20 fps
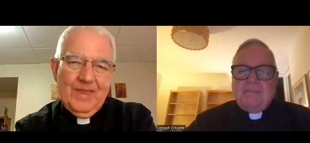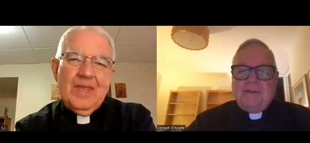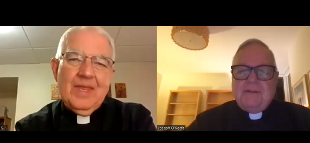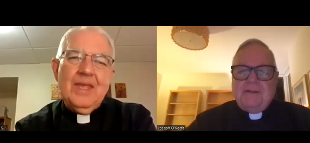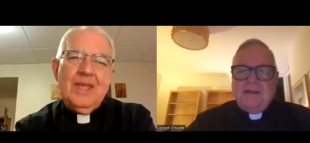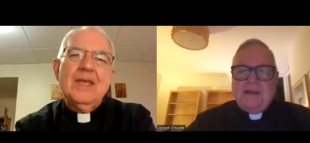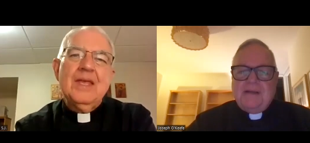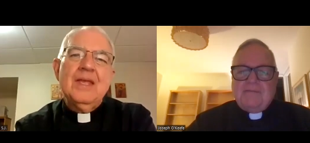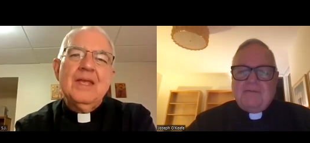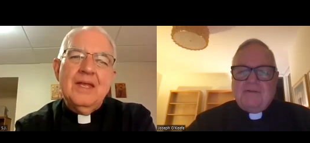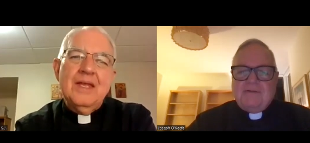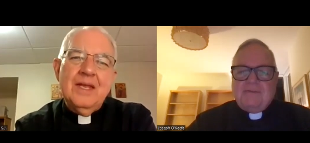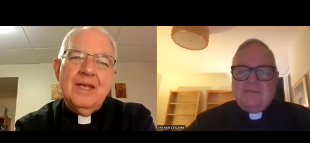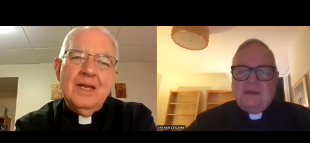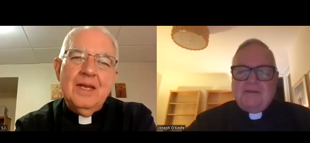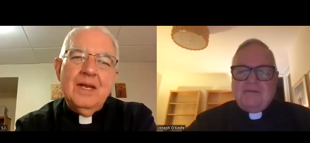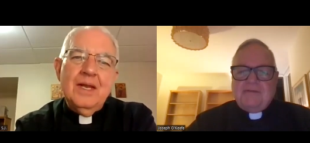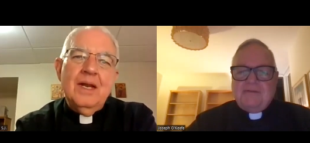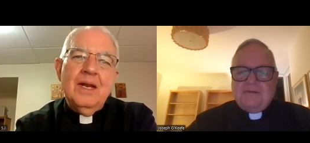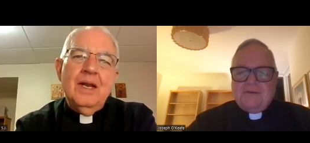Speaker 1: in Danvers,
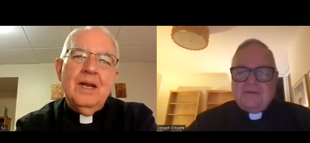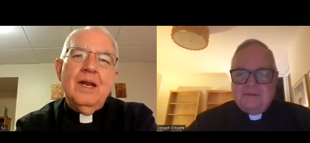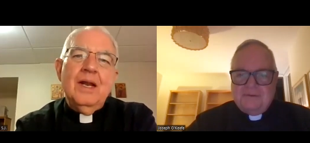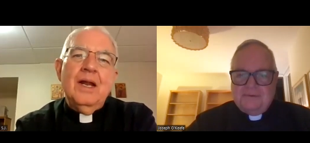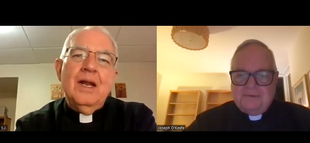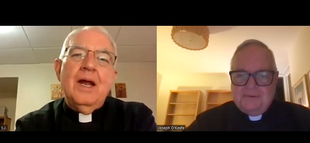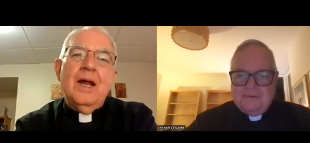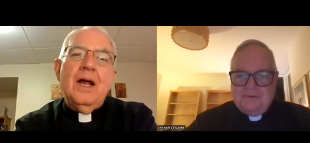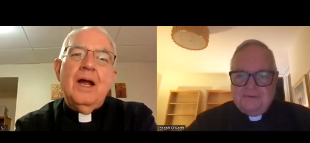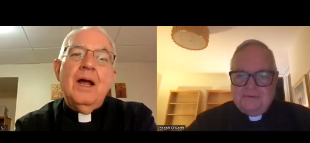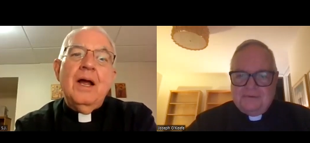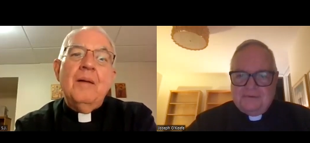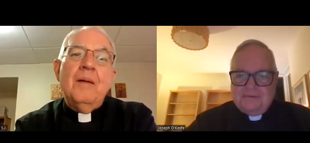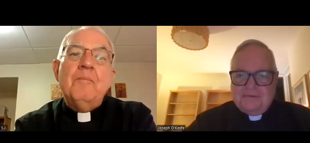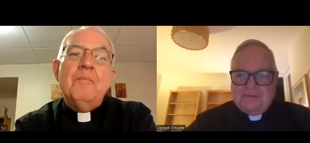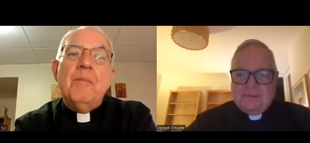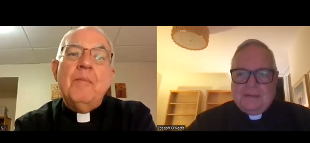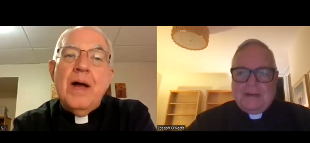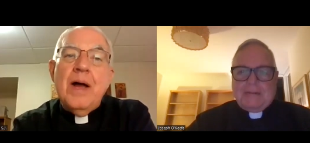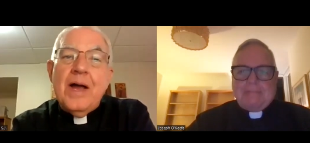Massachusetts.
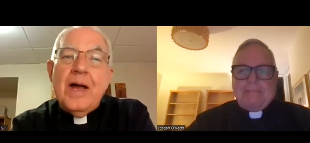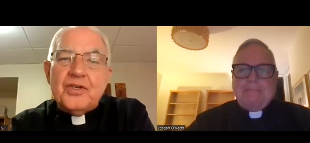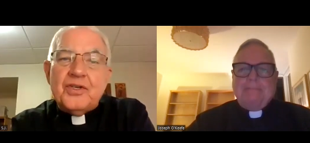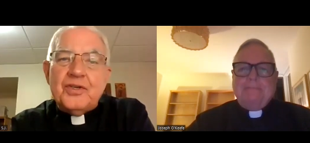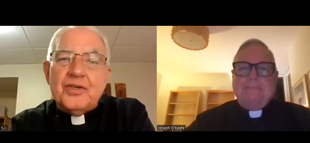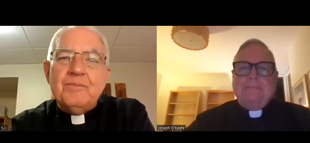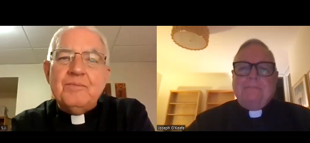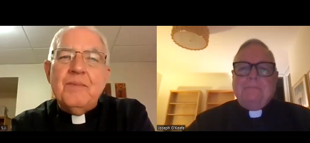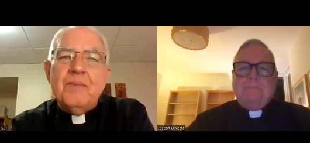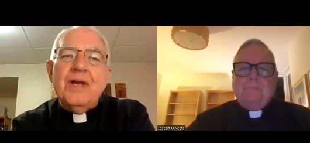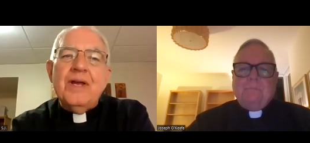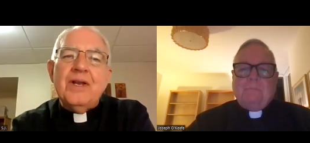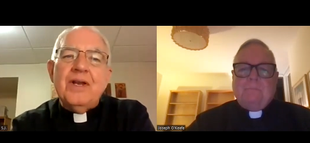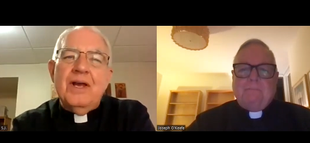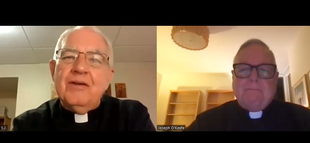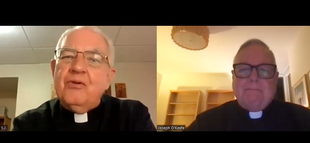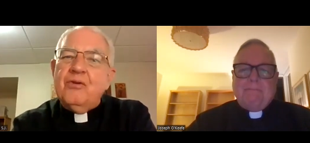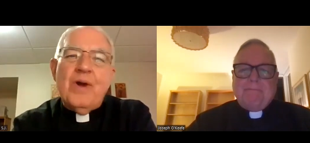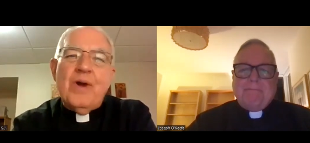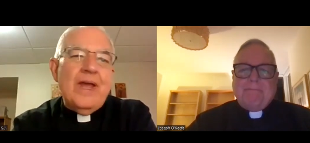
Speaker 2: Much, much
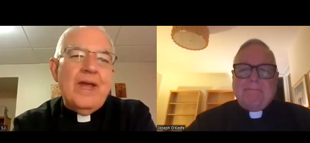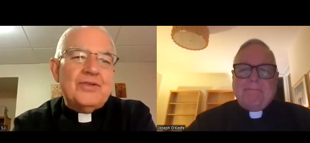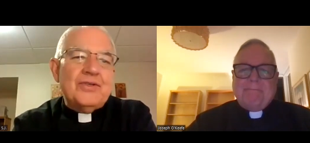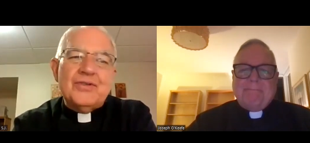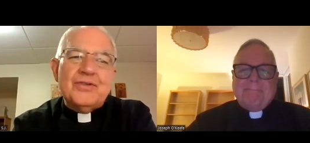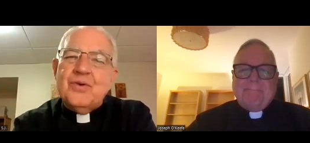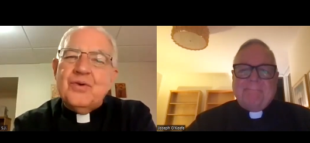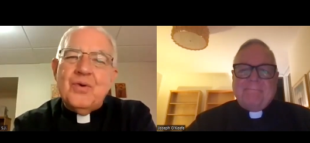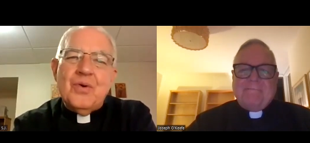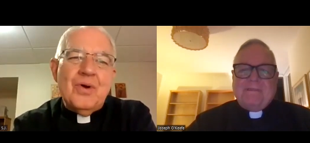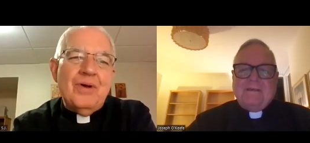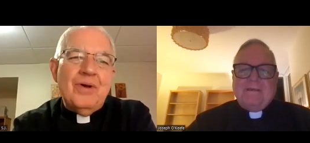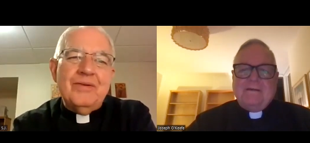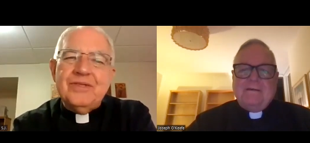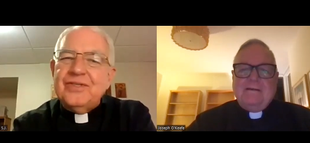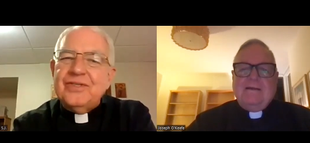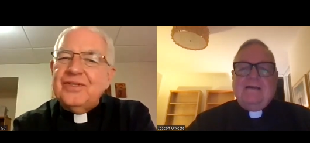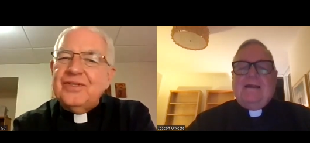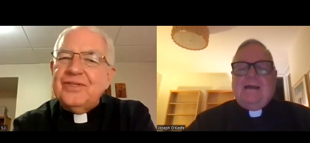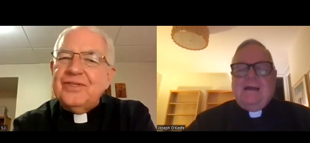a great school.
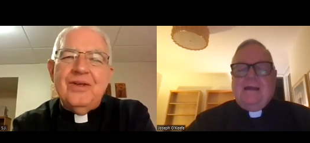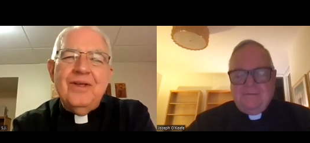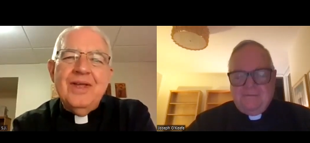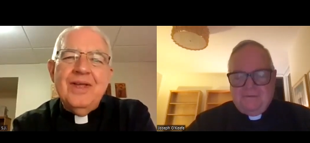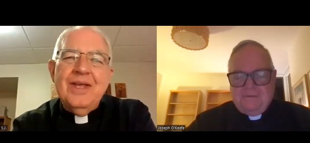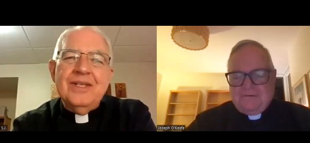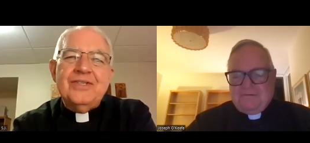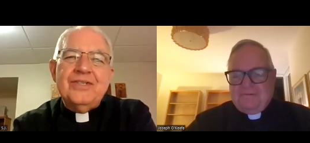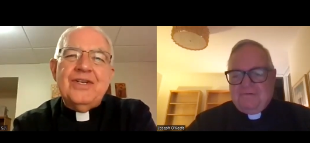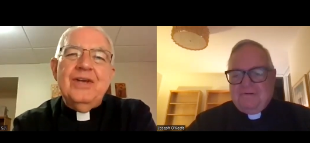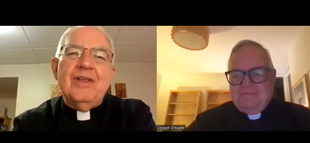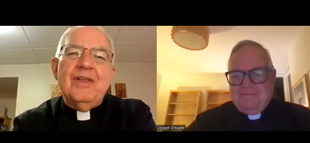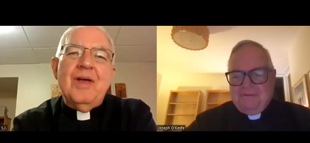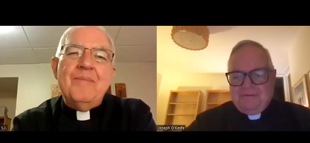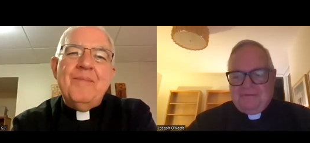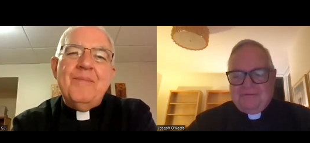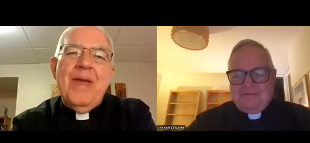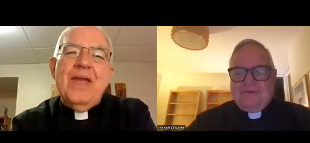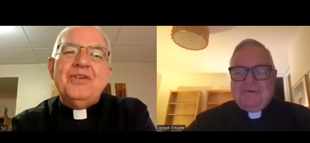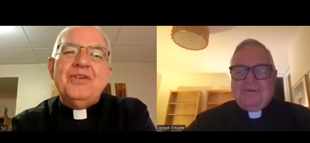Still, a still
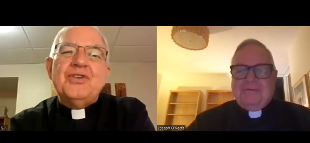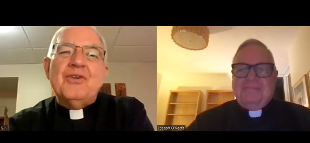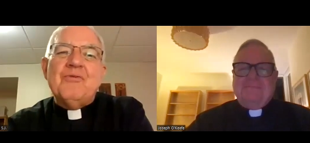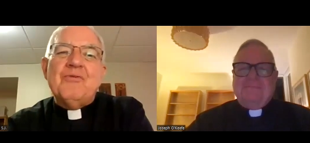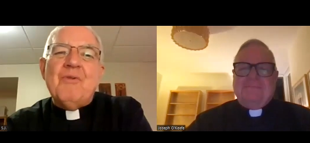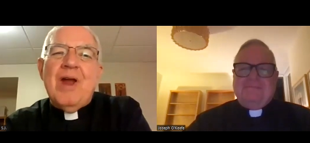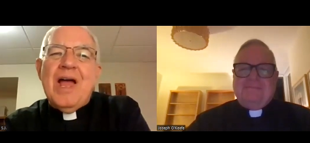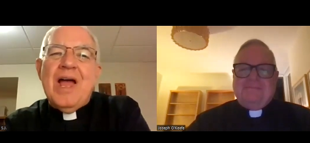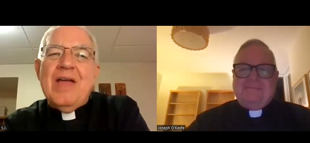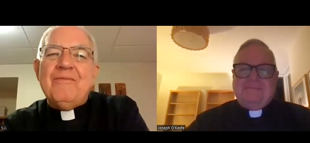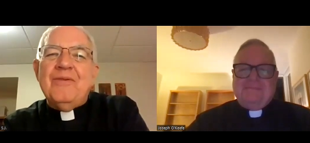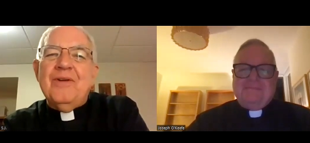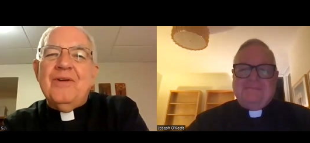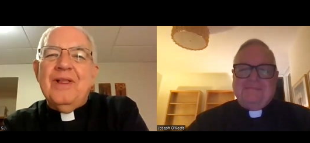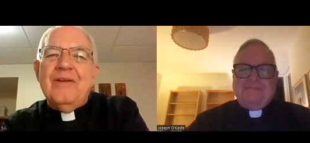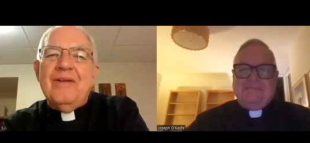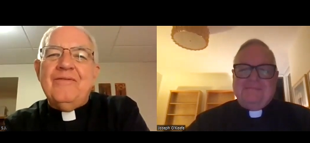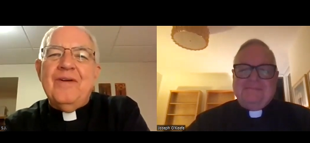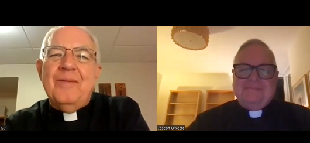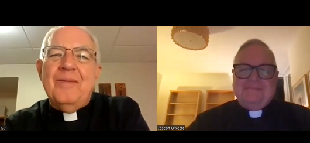a major
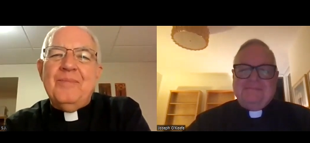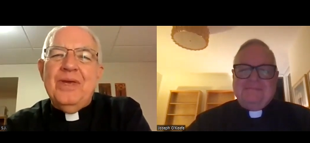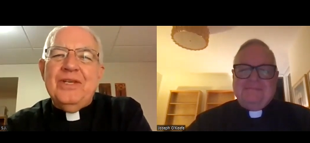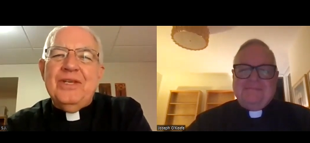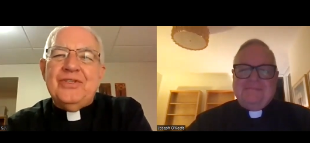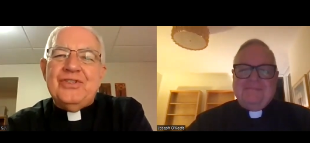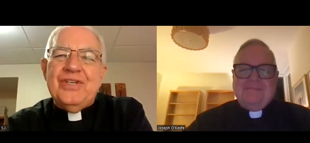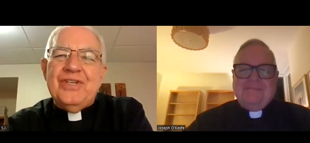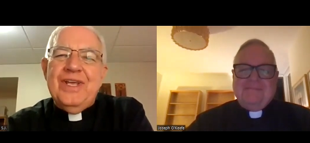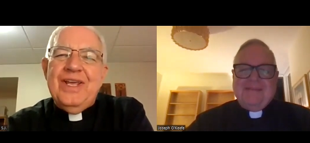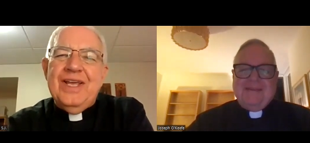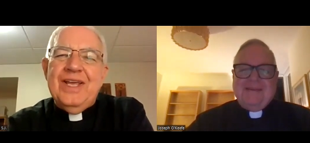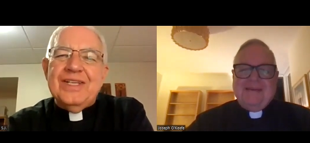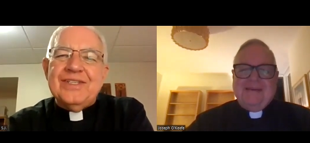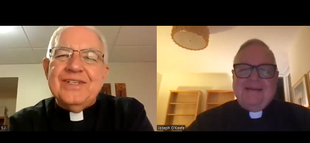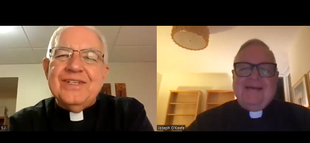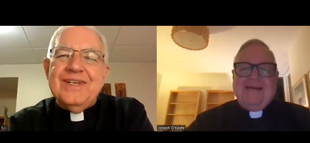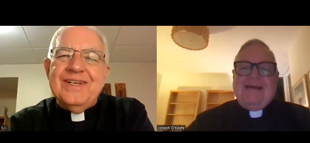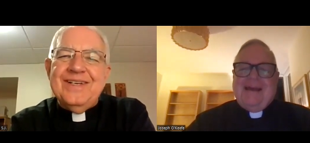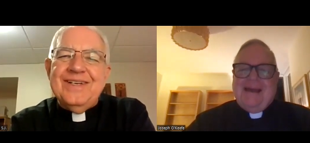rival of a uh, BC,
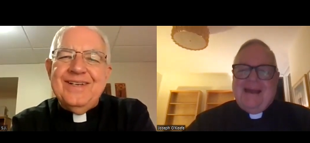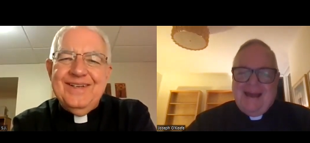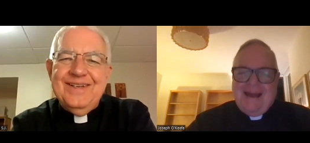isn't it?